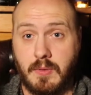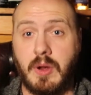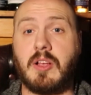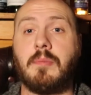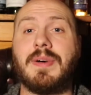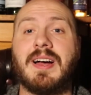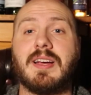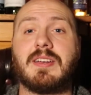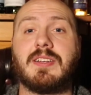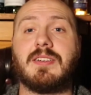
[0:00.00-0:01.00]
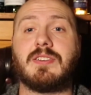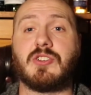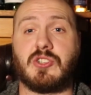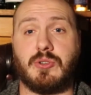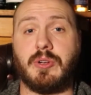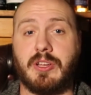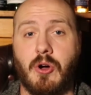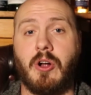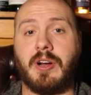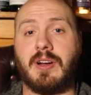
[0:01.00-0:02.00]
Welcome back to Story
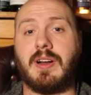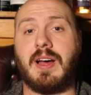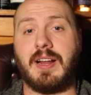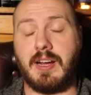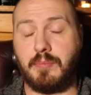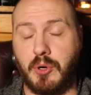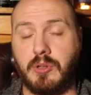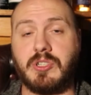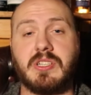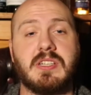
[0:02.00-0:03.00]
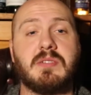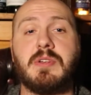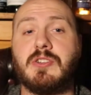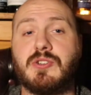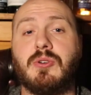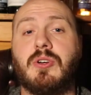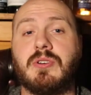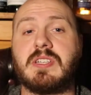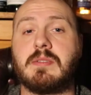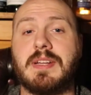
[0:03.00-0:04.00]
Corner, and apologies, it's been so long
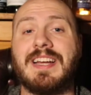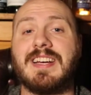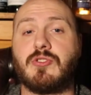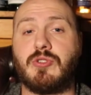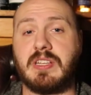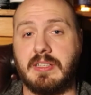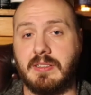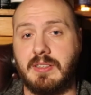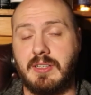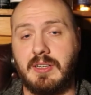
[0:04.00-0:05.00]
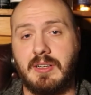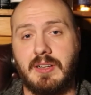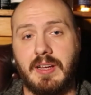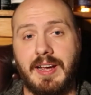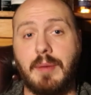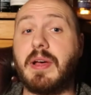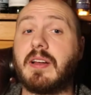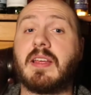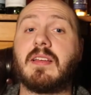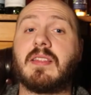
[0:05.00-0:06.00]
since my last reading. I better
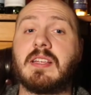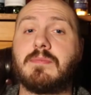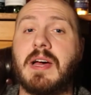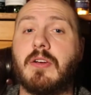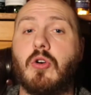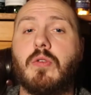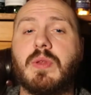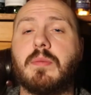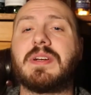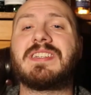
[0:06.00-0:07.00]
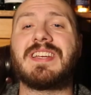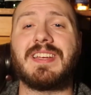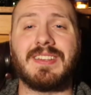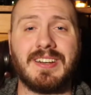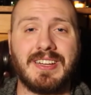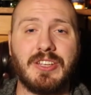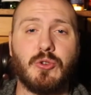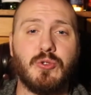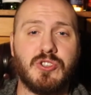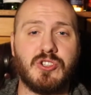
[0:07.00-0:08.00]
kick things back off with a particularly
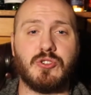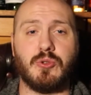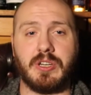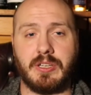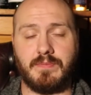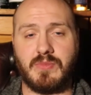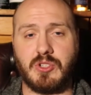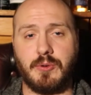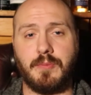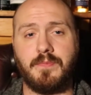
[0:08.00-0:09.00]
good story. So,